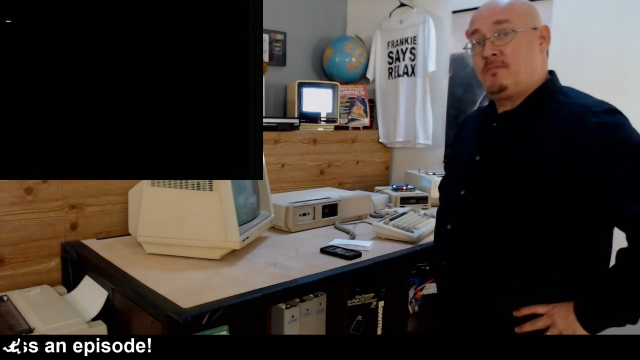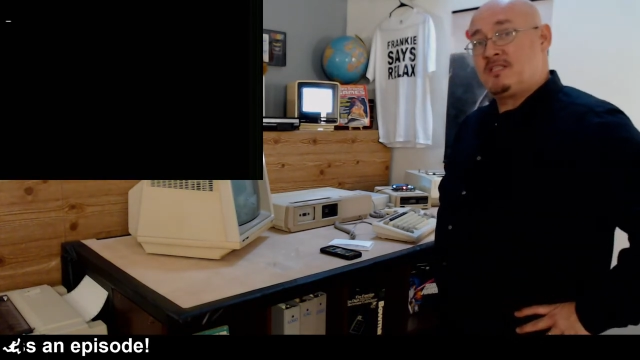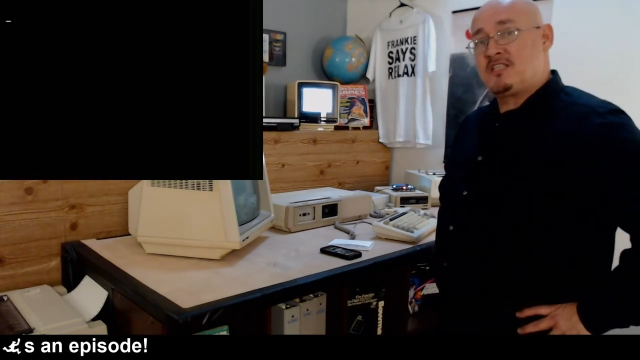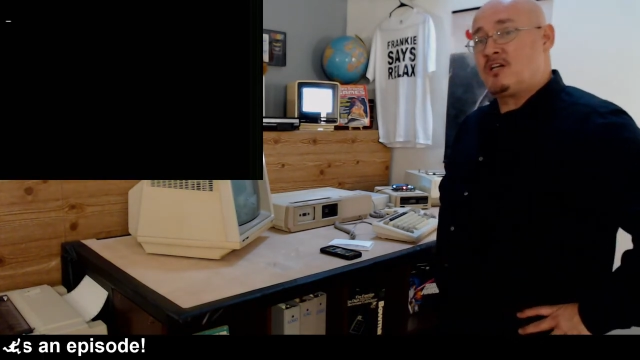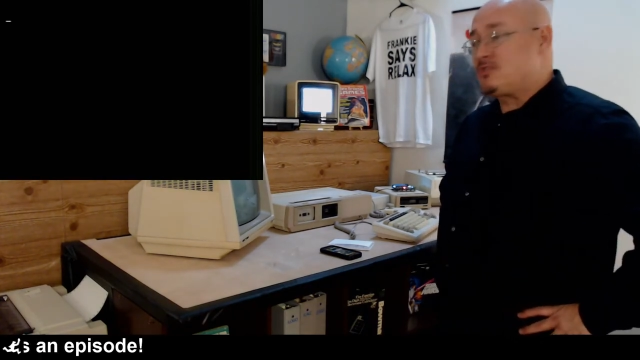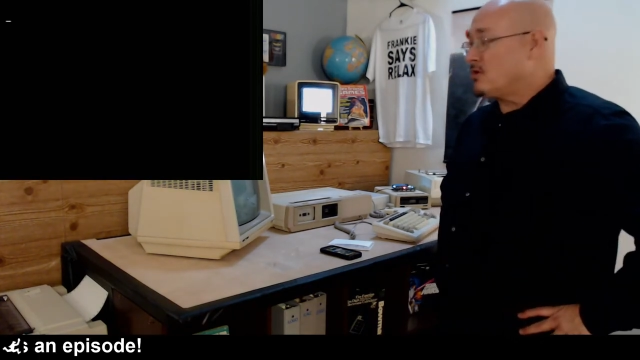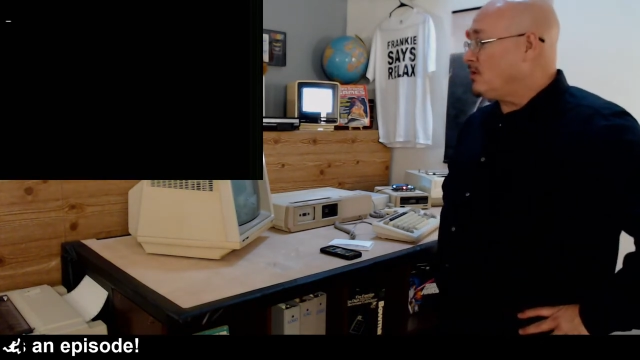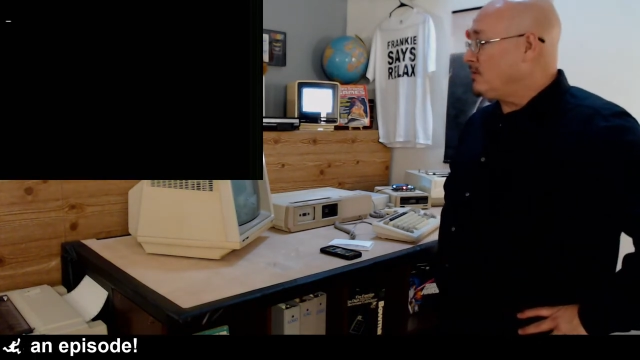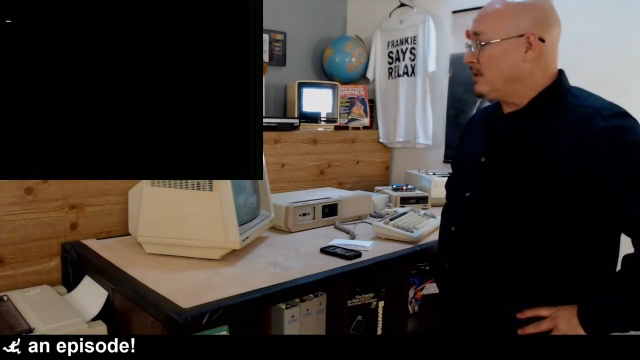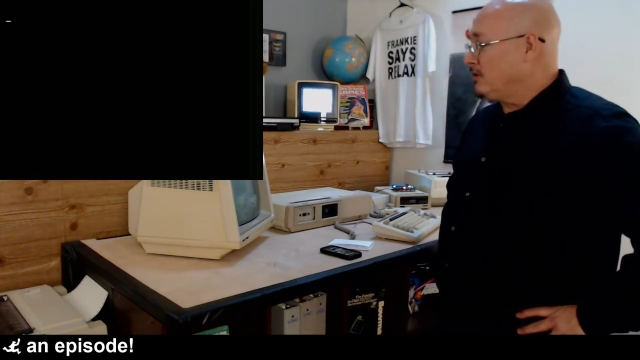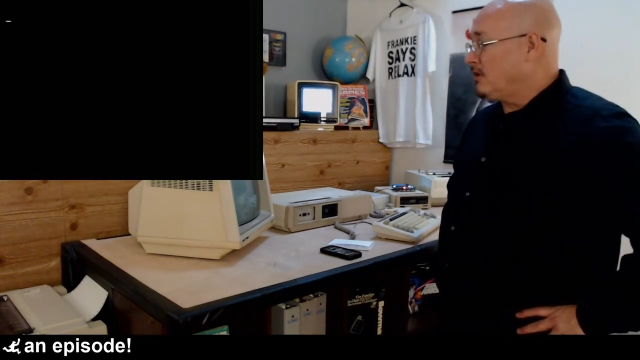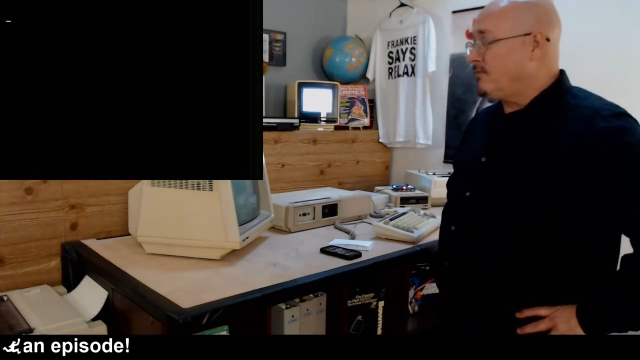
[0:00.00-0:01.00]
It's also going to
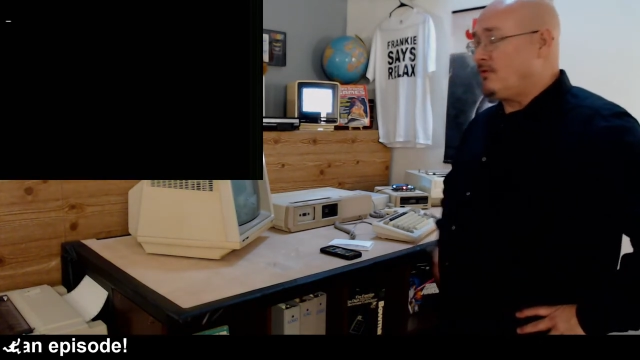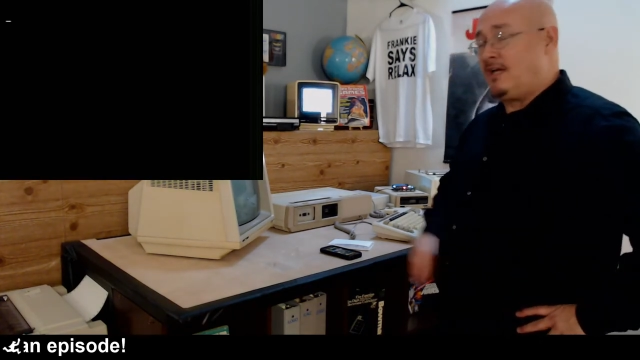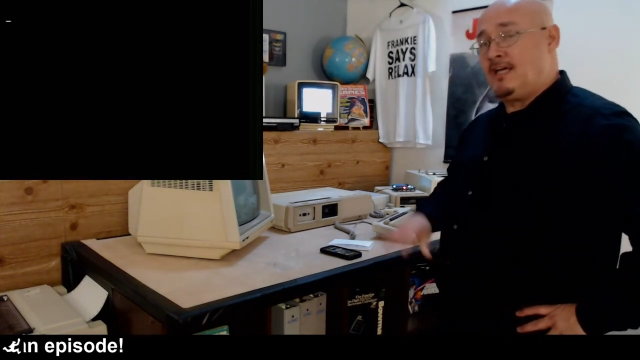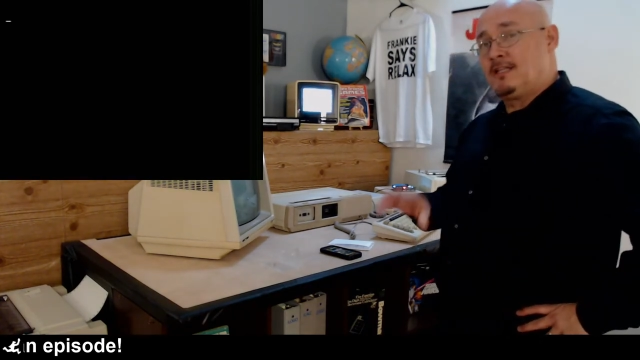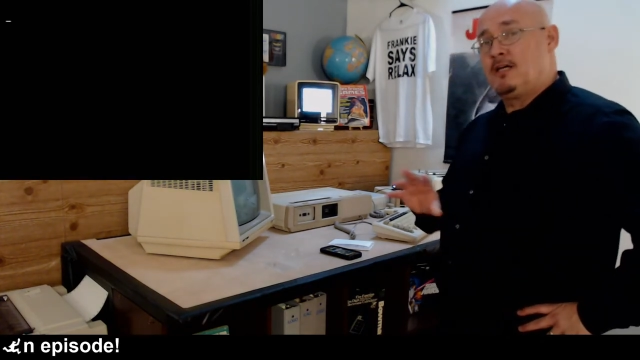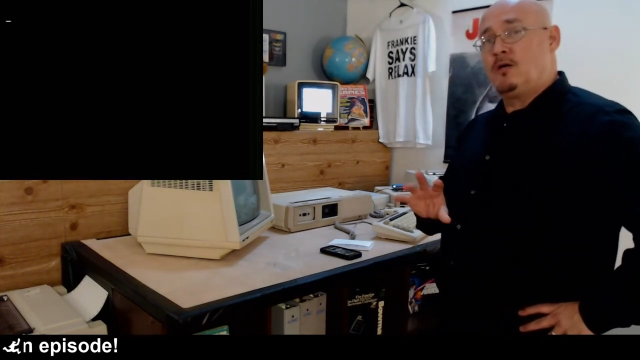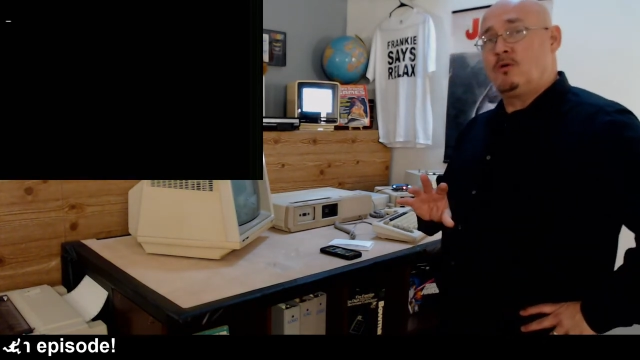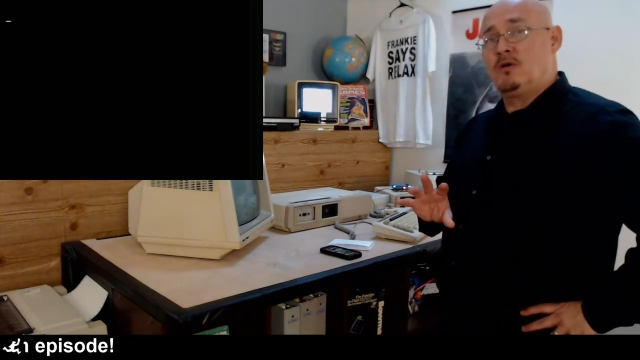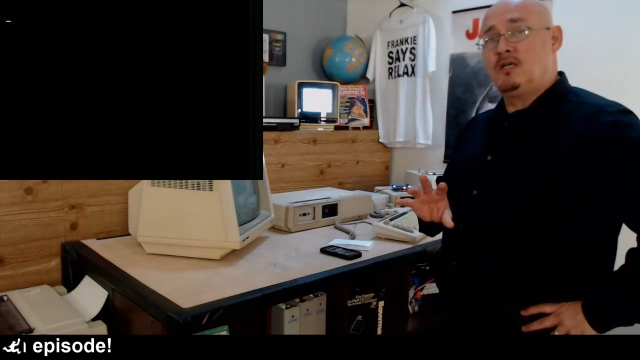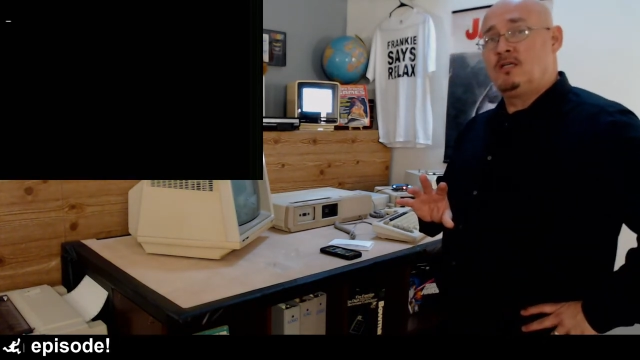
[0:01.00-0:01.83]
look for Hello,